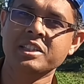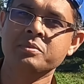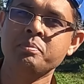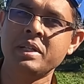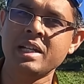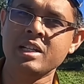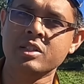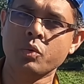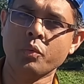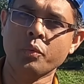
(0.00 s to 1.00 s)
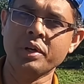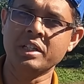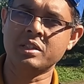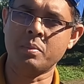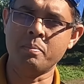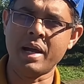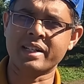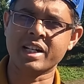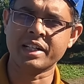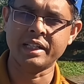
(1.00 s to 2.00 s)
is built with
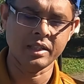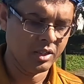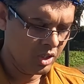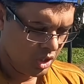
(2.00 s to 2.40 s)
battery.